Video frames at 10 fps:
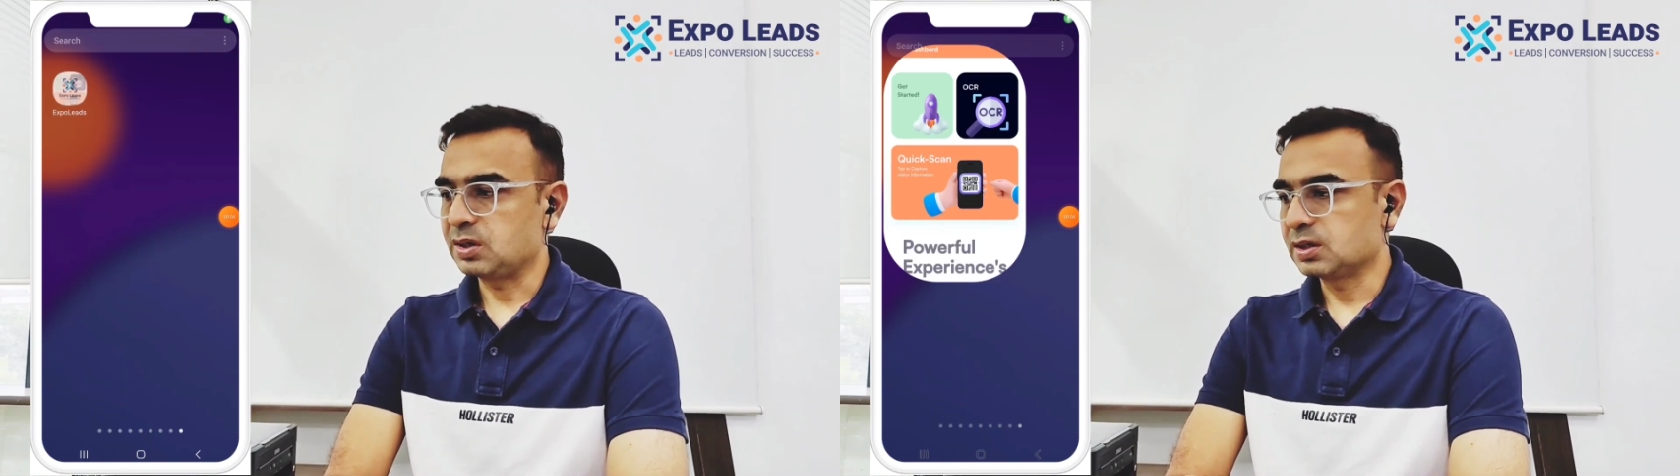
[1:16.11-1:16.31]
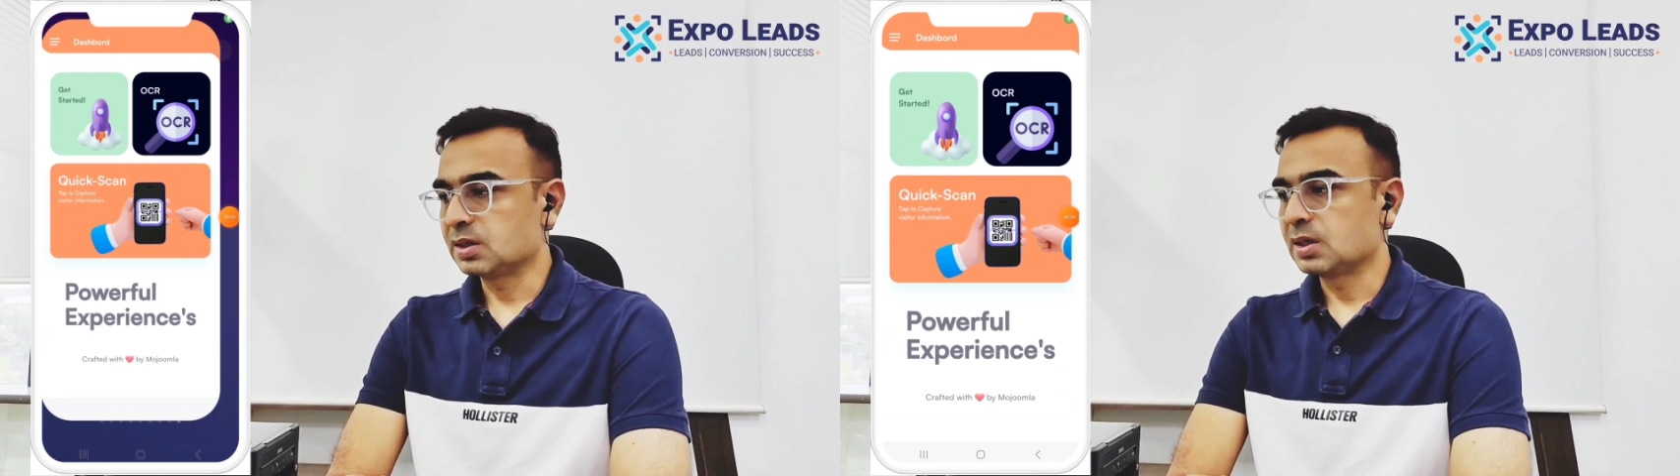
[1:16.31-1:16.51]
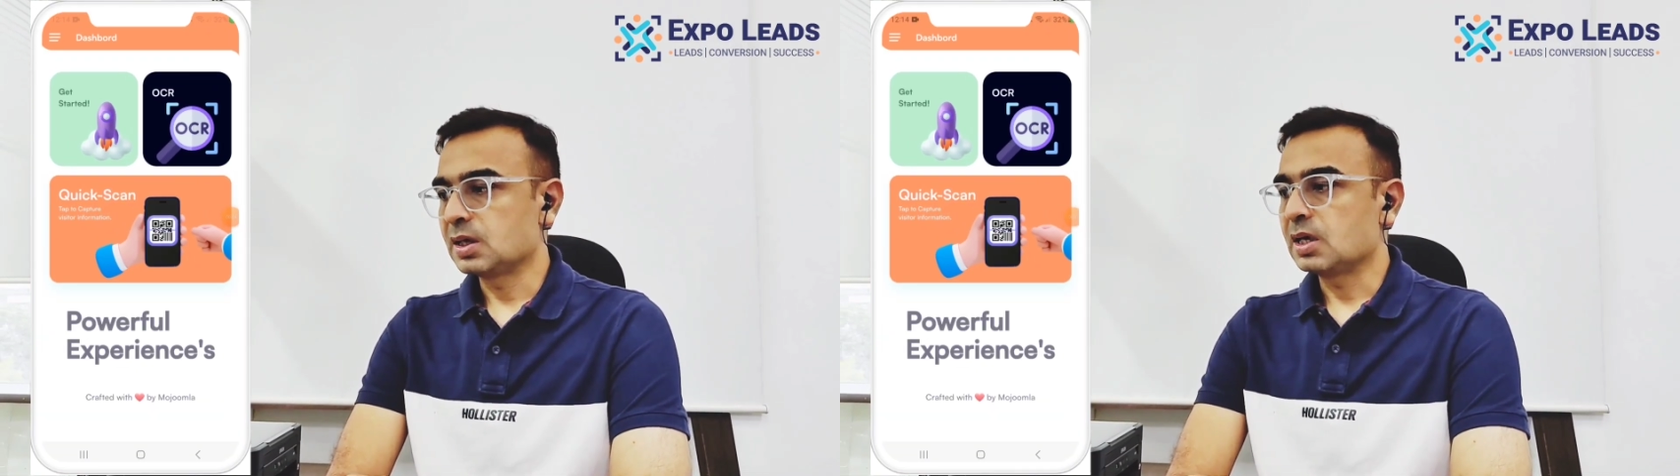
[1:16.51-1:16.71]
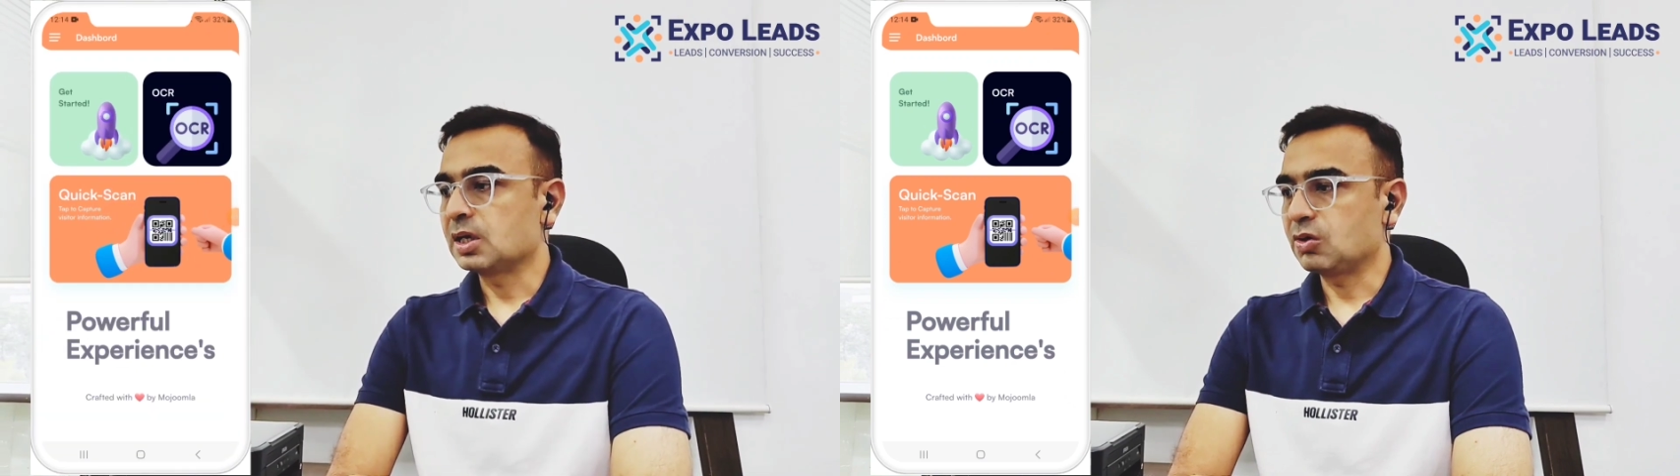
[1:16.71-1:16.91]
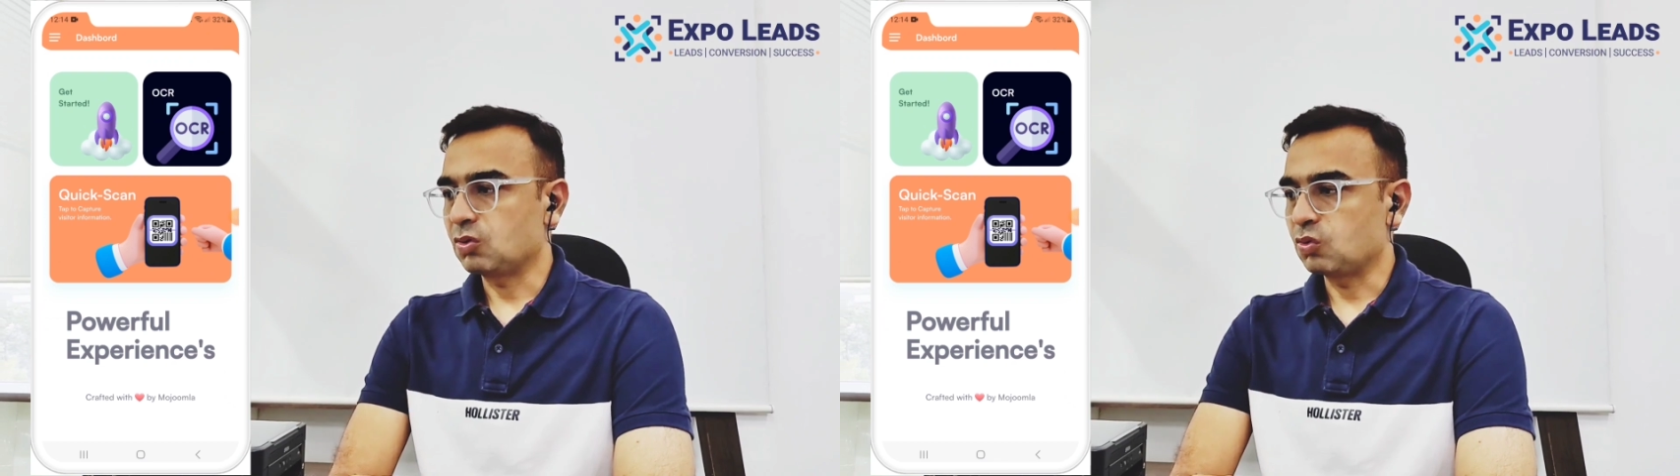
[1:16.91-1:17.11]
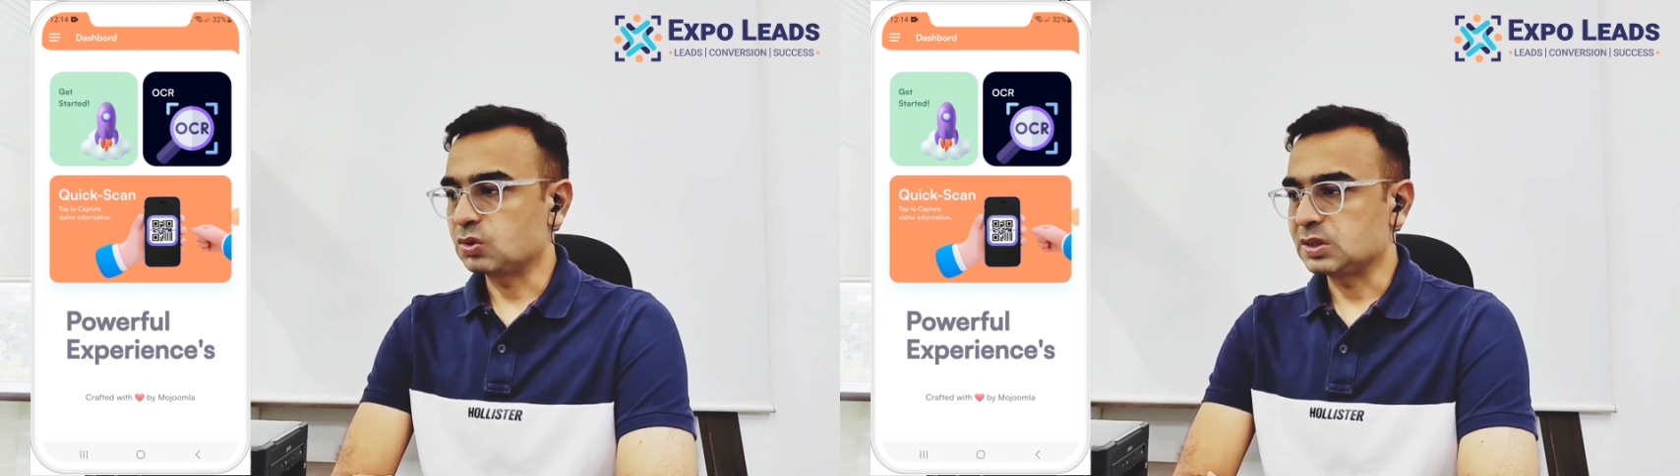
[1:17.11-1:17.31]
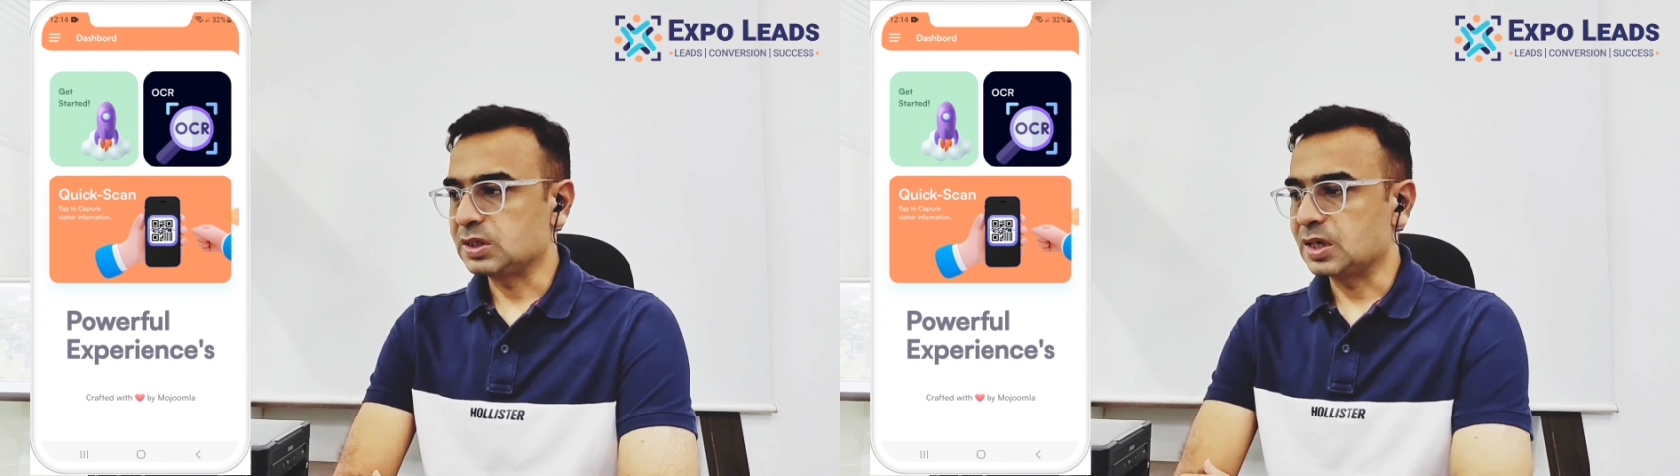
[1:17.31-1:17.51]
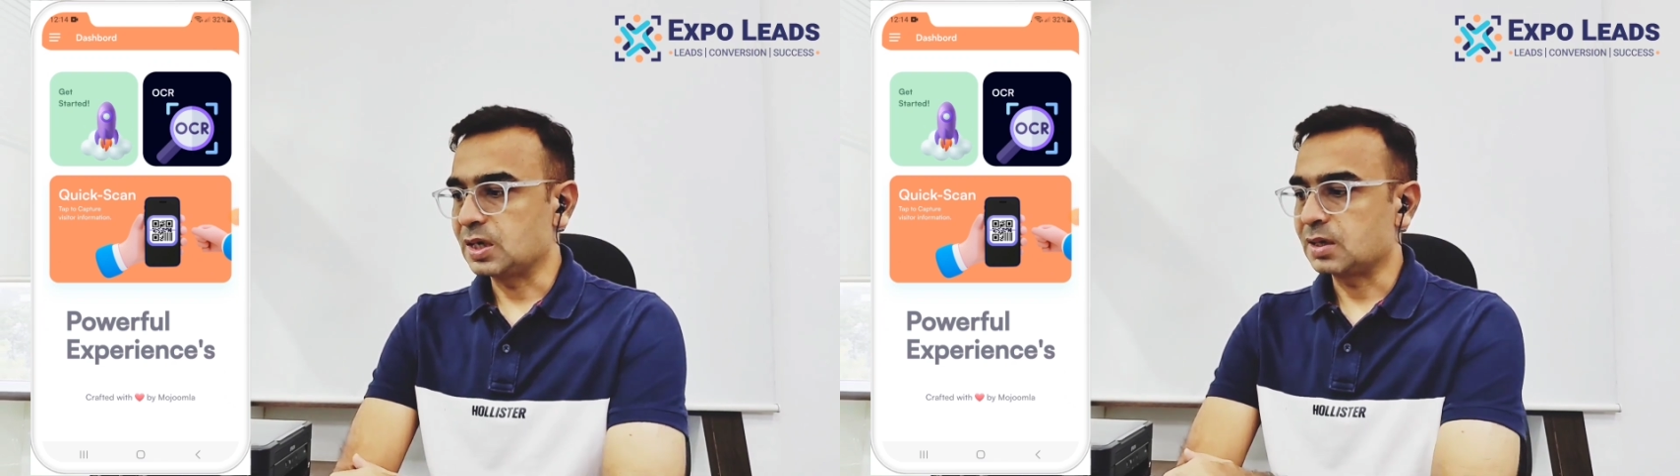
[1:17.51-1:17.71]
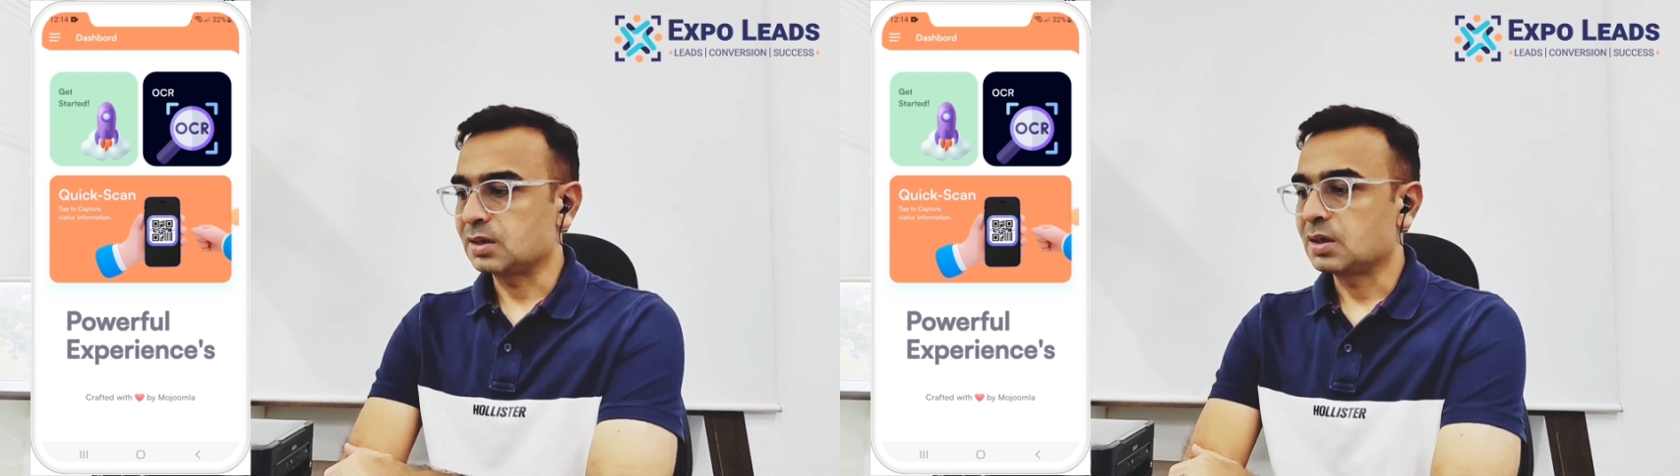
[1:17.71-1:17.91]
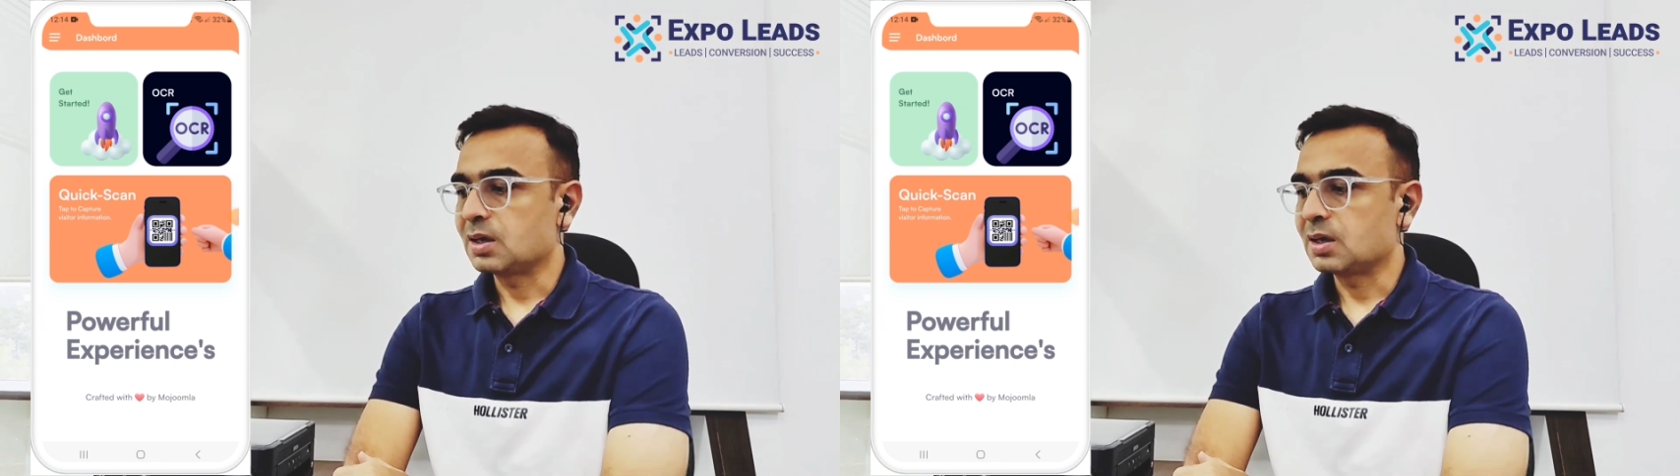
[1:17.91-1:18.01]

it click on OCR